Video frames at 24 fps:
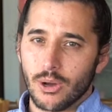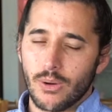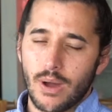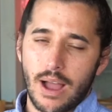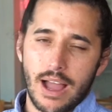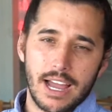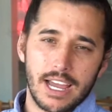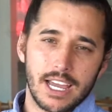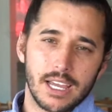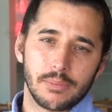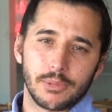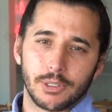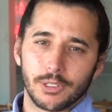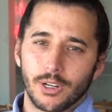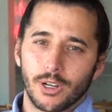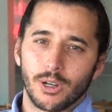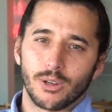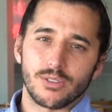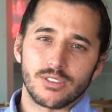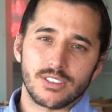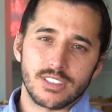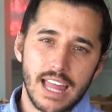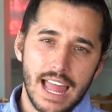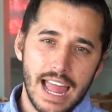I am your
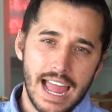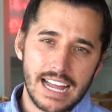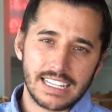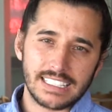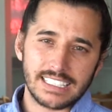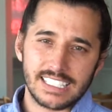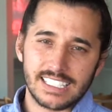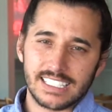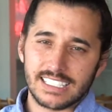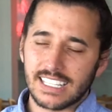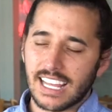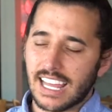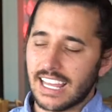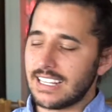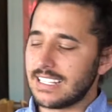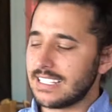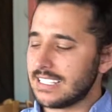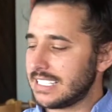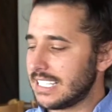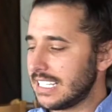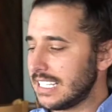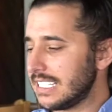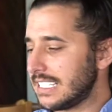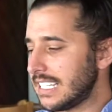host, Alan, and
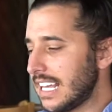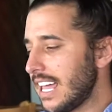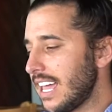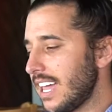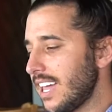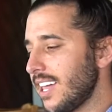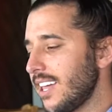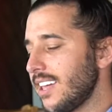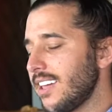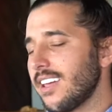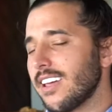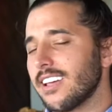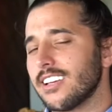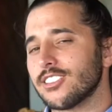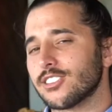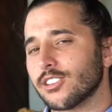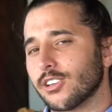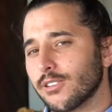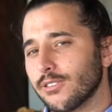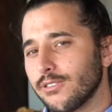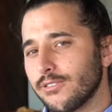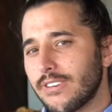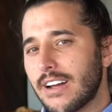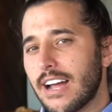today is our
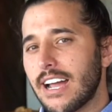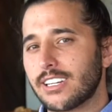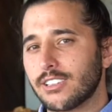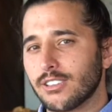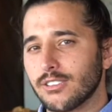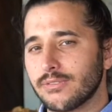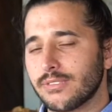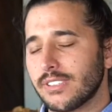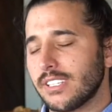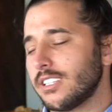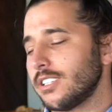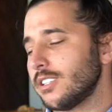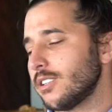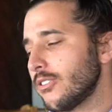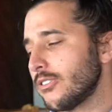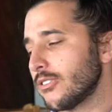final video,